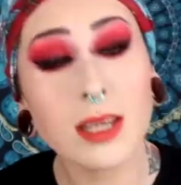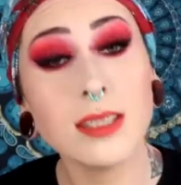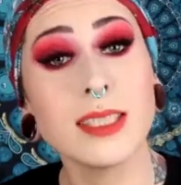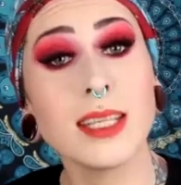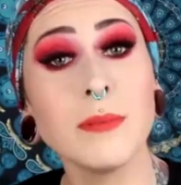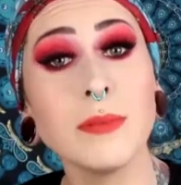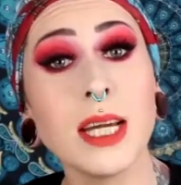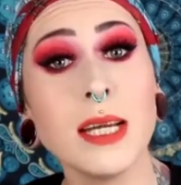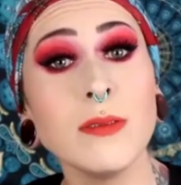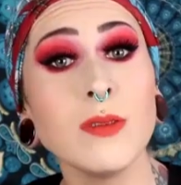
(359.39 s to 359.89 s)

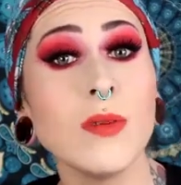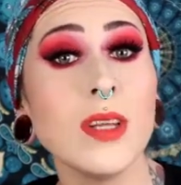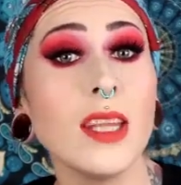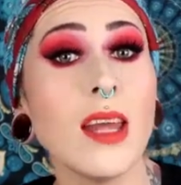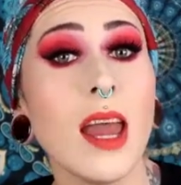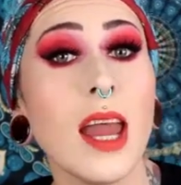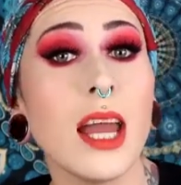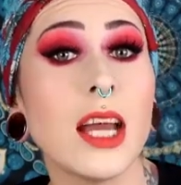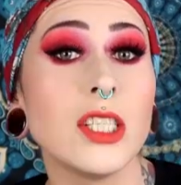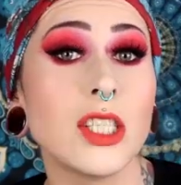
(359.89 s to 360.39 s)
Sometimes when
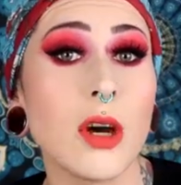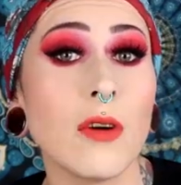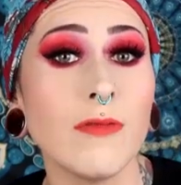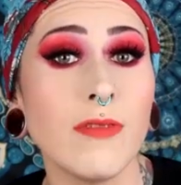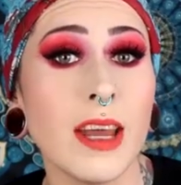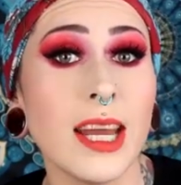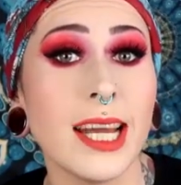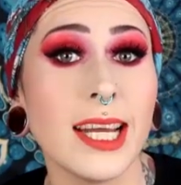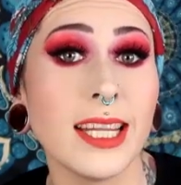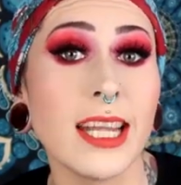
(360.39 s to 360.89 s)
they don't
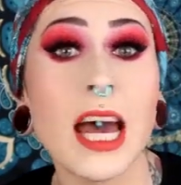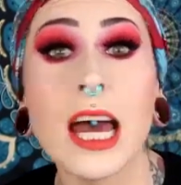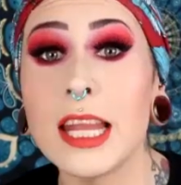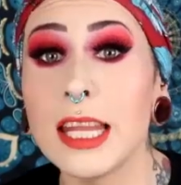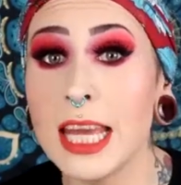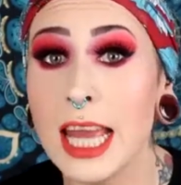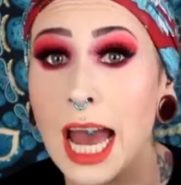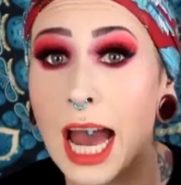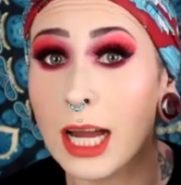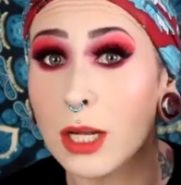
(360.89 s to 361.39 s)
fit in
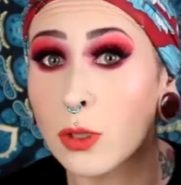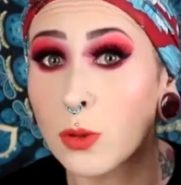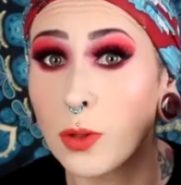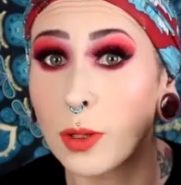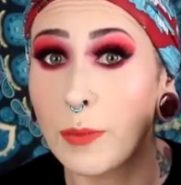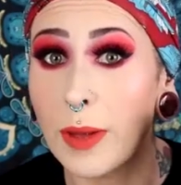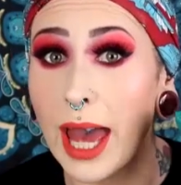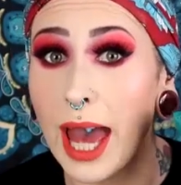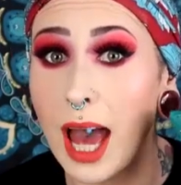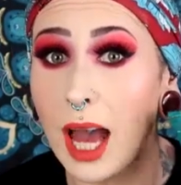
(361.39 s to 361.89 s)
the
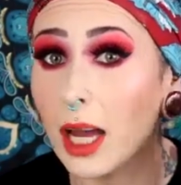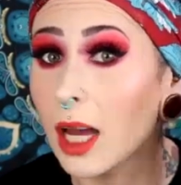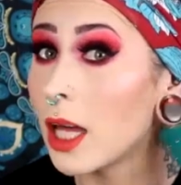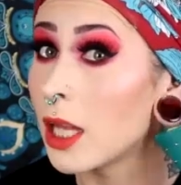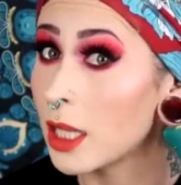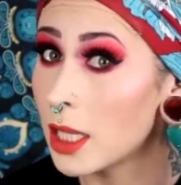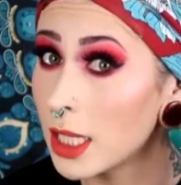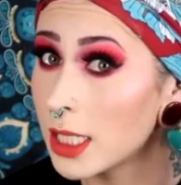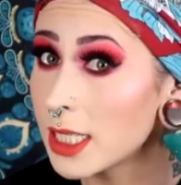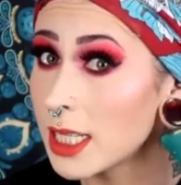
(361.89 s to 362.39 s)
actual
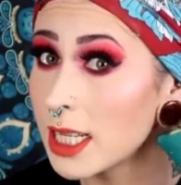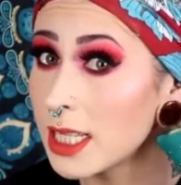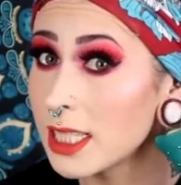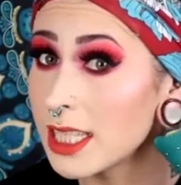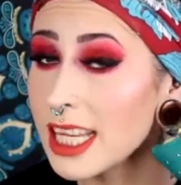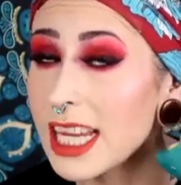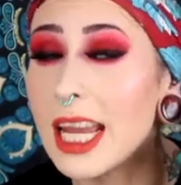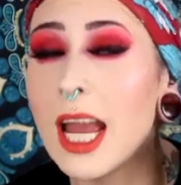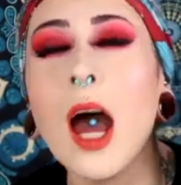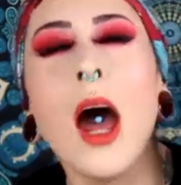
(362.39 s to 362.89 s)
bag, this is
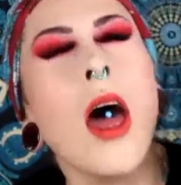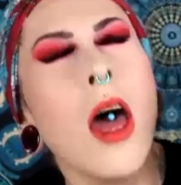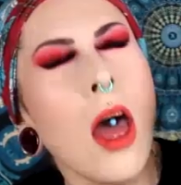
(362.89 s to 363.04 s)
the